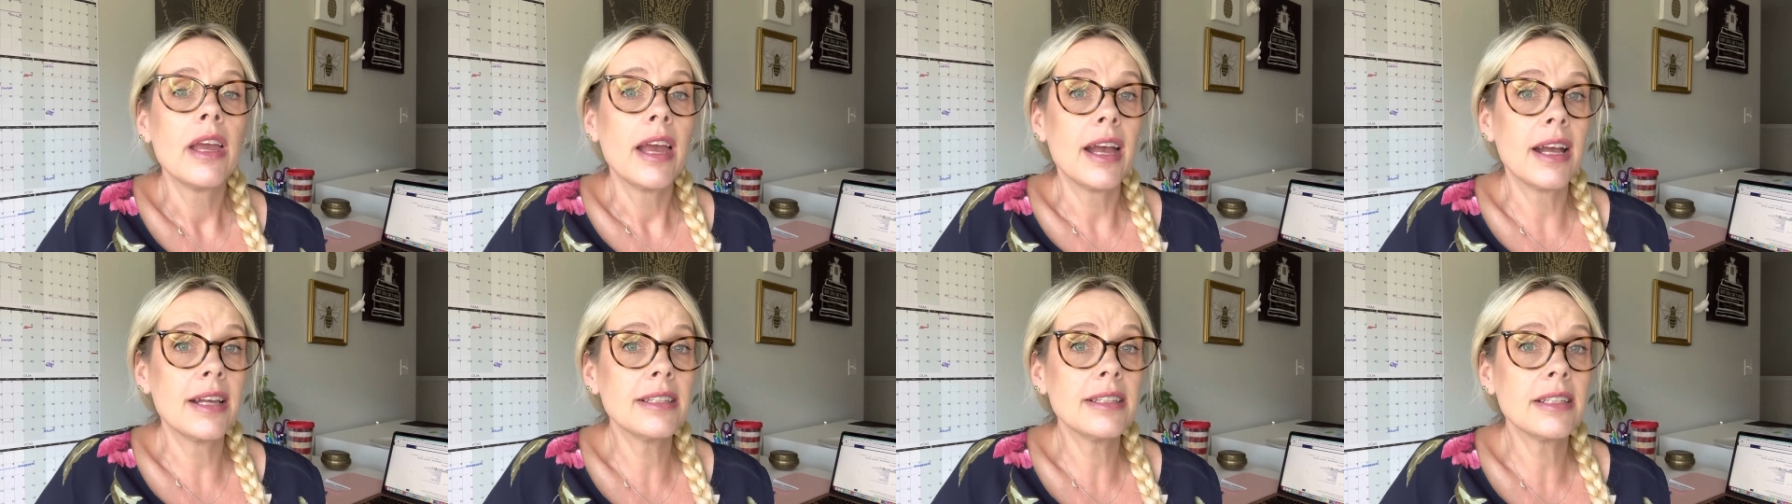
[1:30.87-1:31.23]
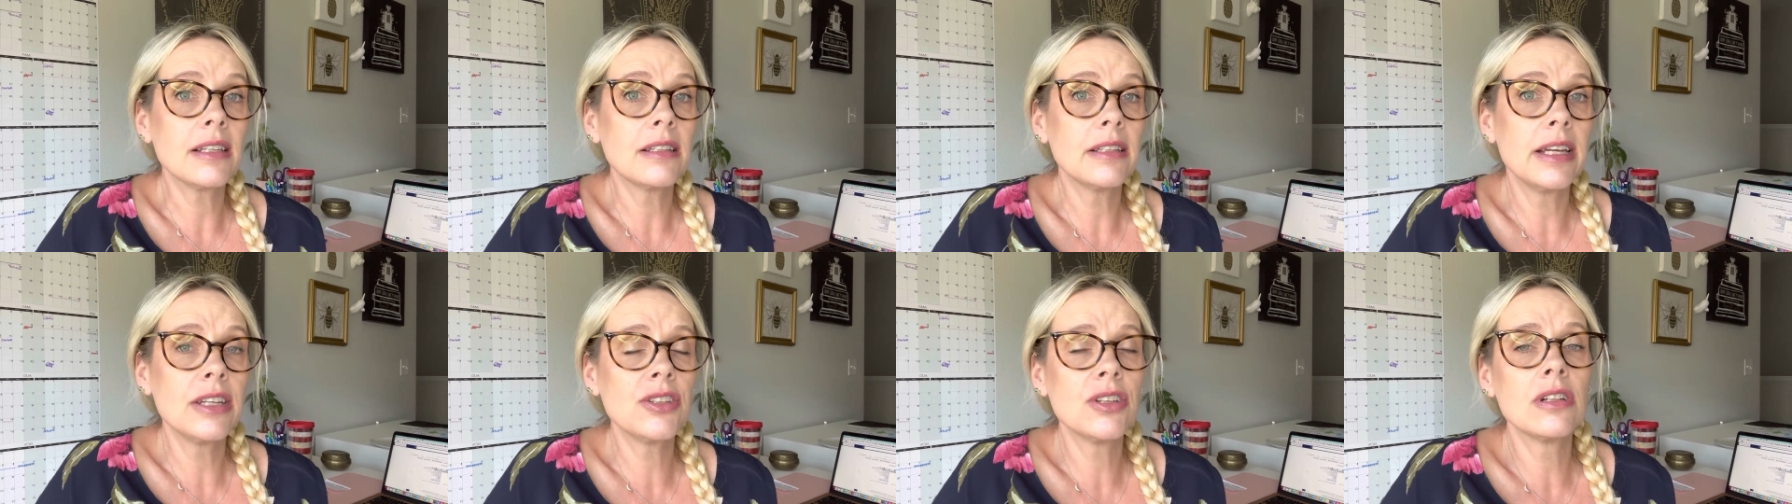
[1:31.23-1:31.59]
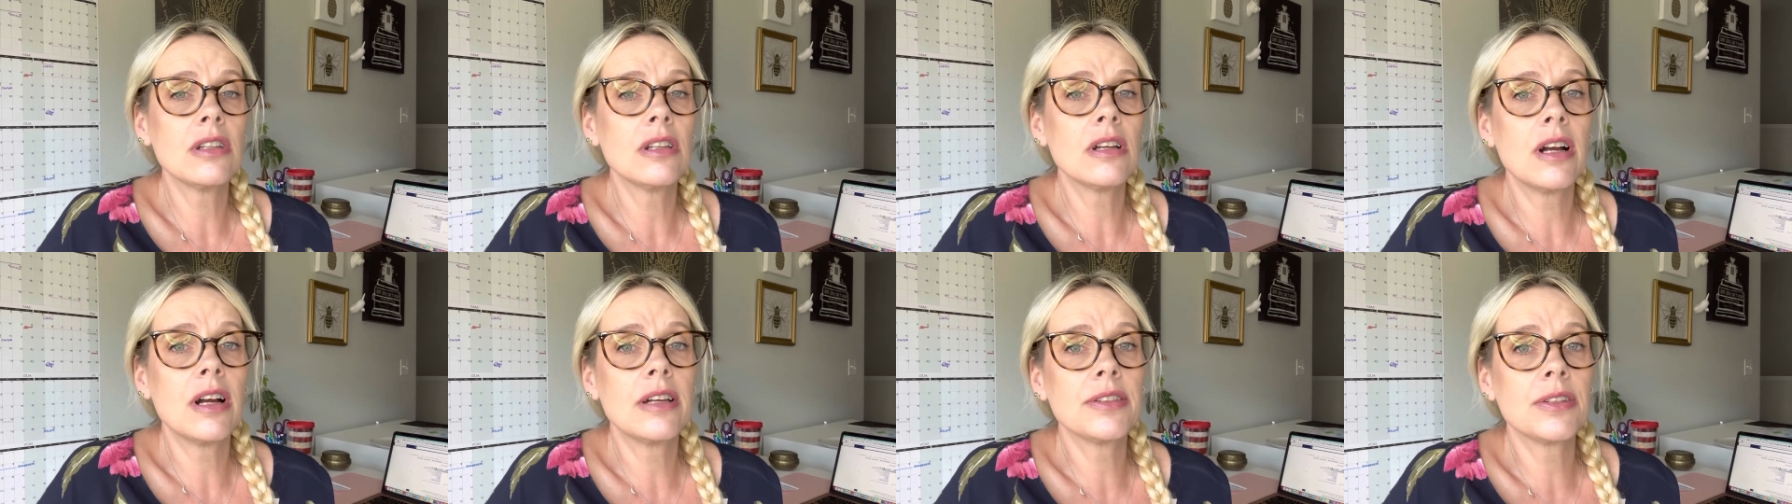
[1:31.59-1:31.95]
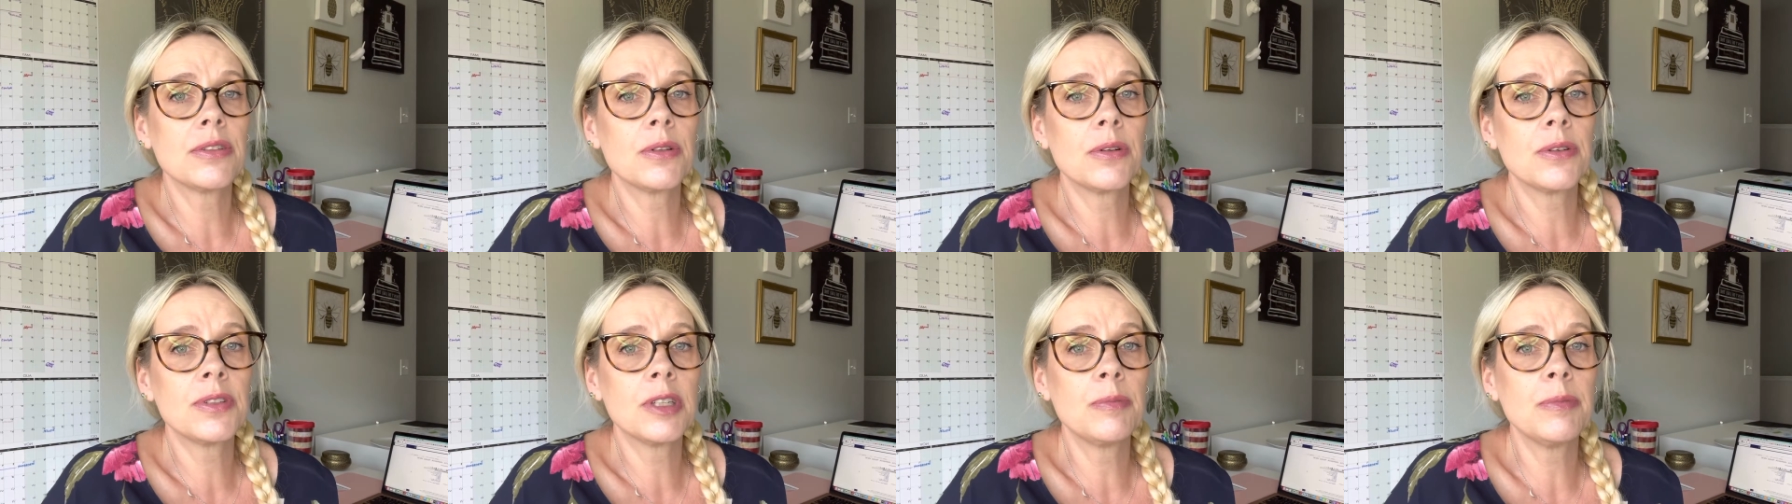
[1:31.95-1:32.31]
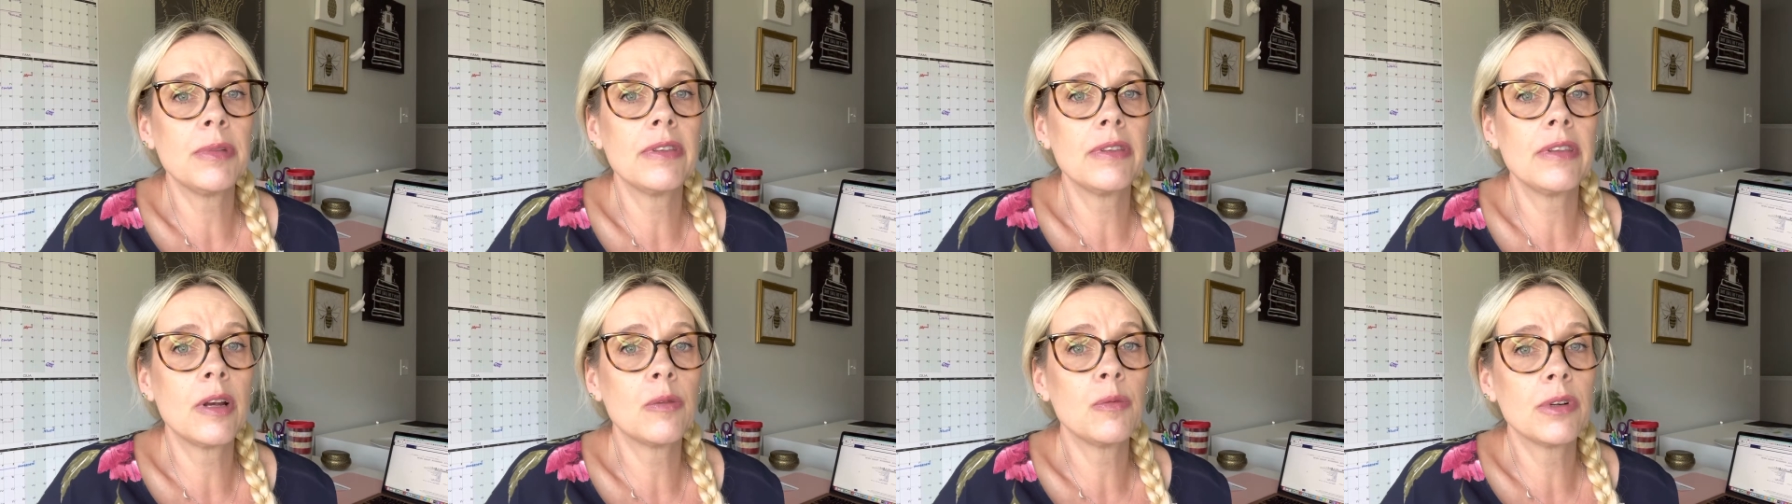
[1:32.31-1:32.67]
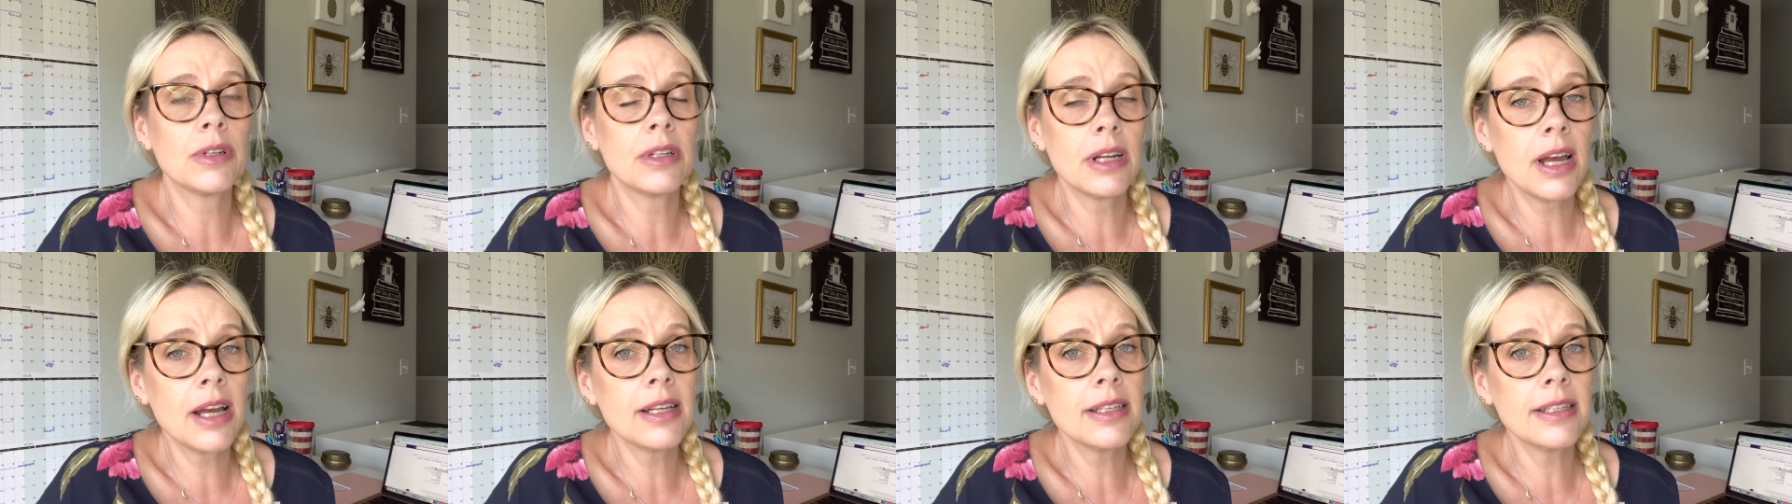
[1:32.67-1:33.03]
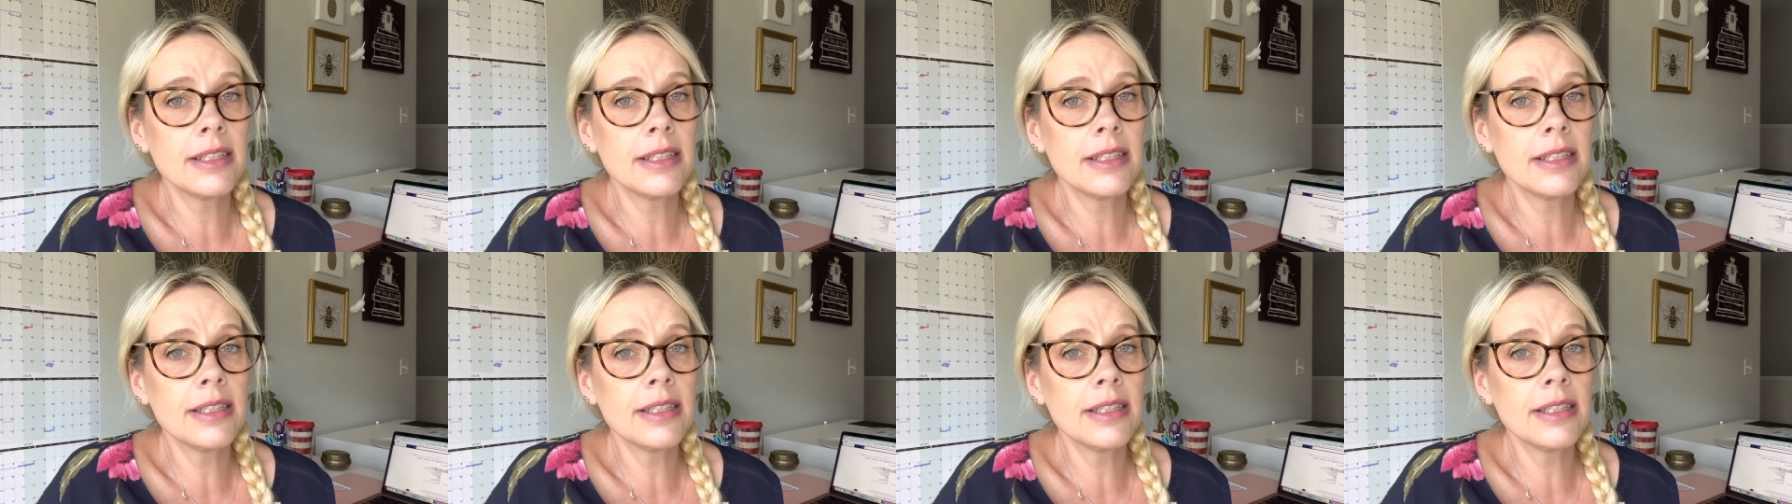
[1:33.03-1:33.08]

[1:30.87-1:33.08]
Escalation clauses are something that we're not